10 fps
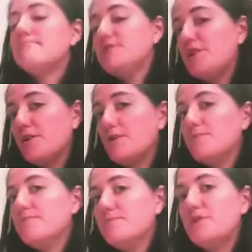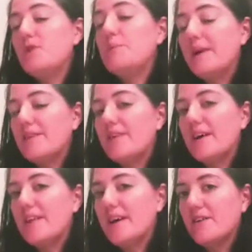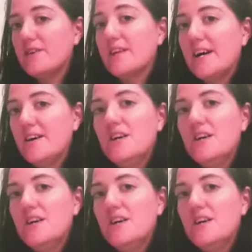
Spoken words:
so you may have heard that.